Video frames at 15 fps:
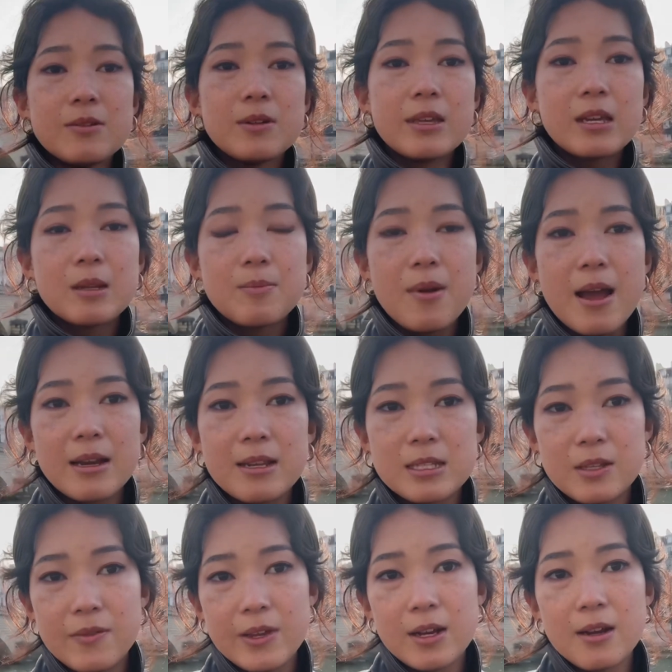really good practice
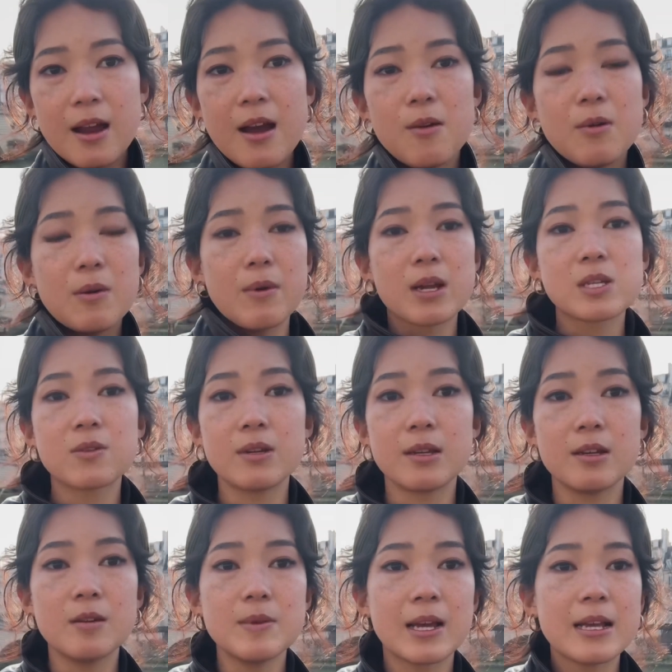to figure out what works for
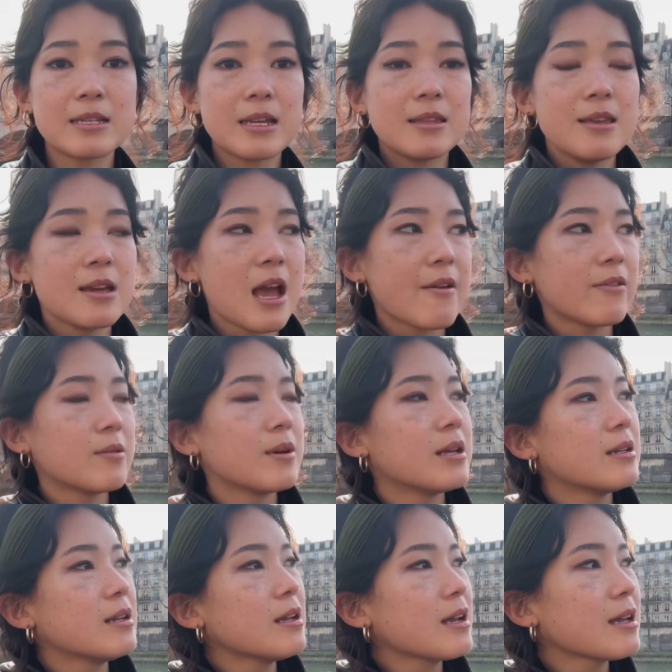you, because I think
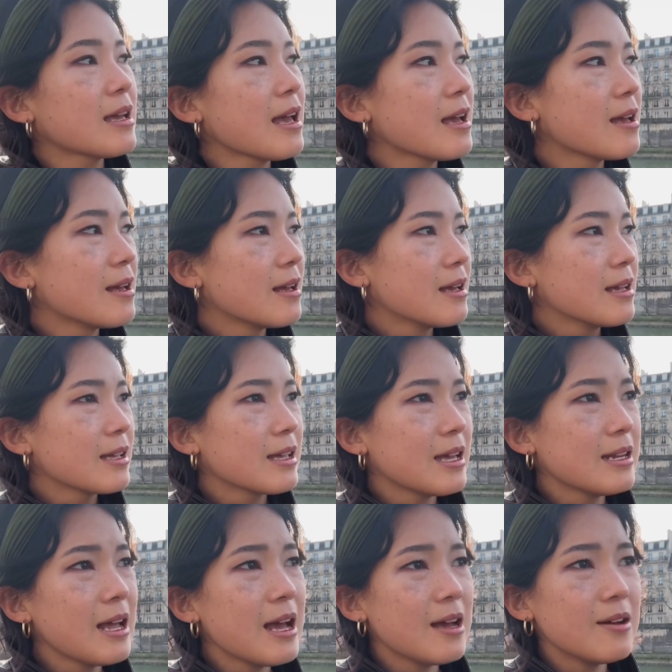everyone
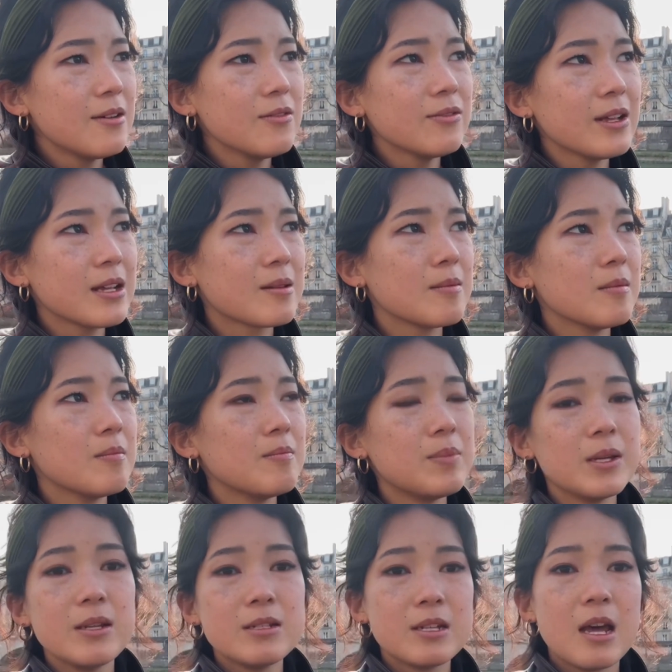can have like
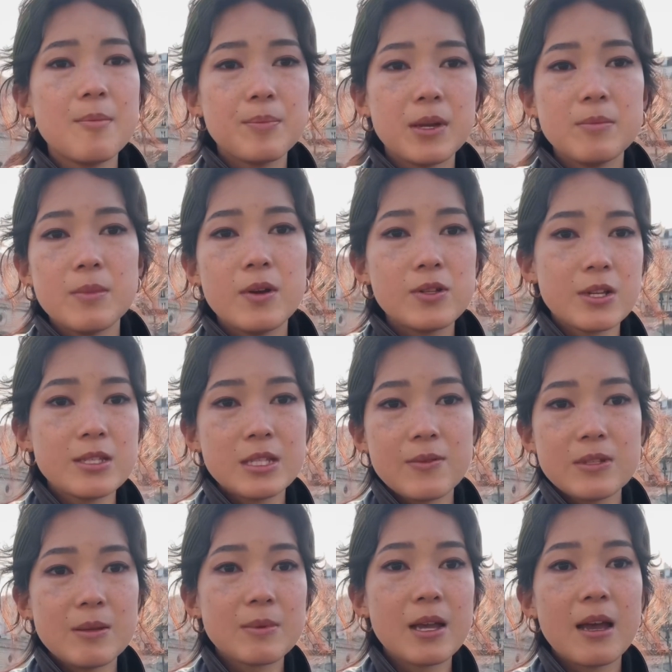built up emotions of
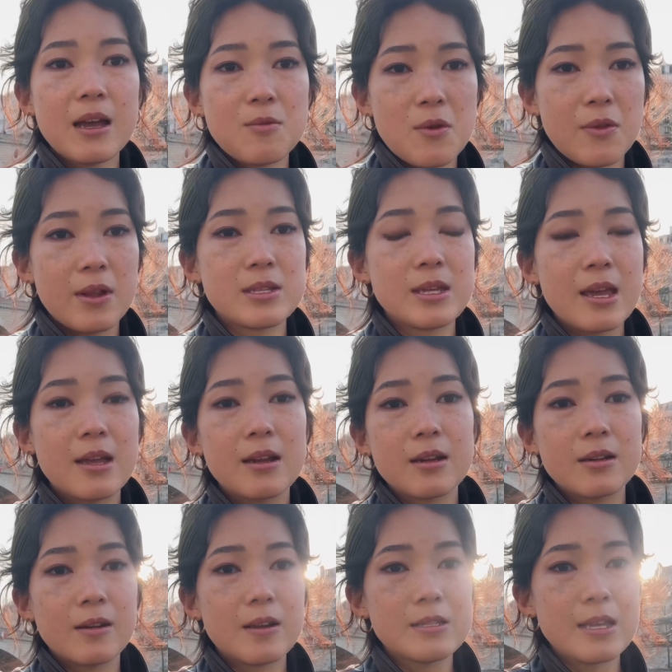some kind, whether it's
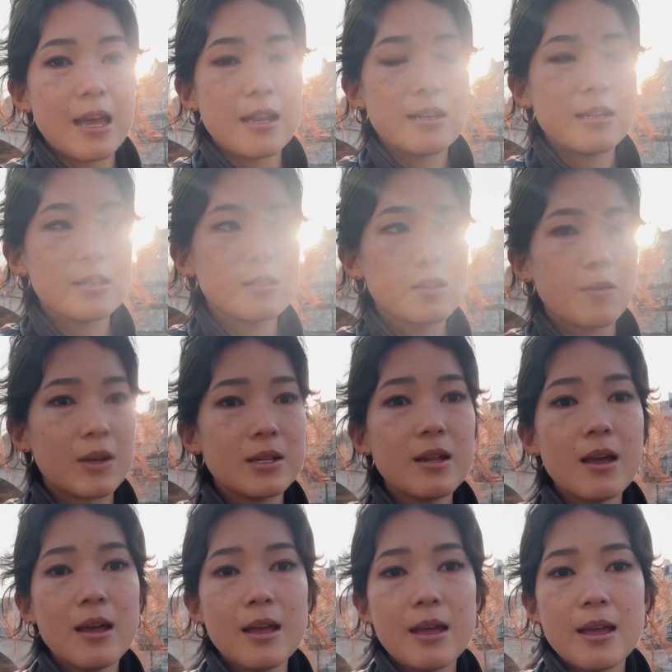anger or sadness or
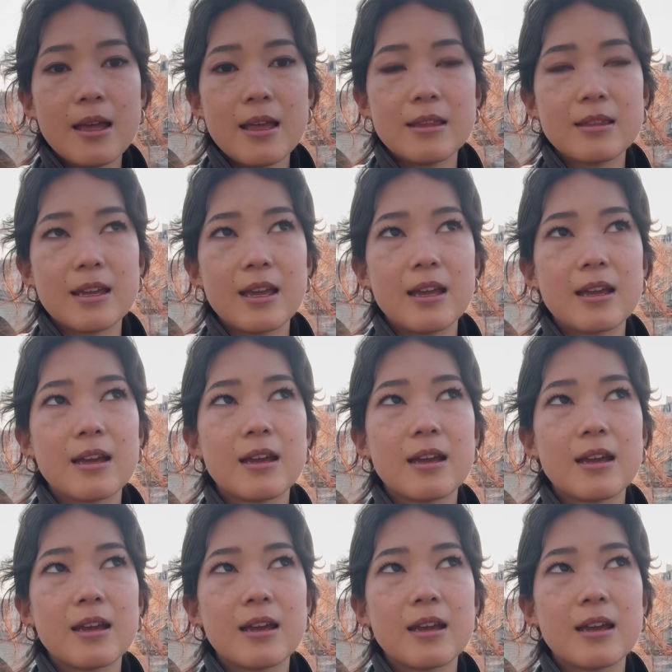whatnot. And like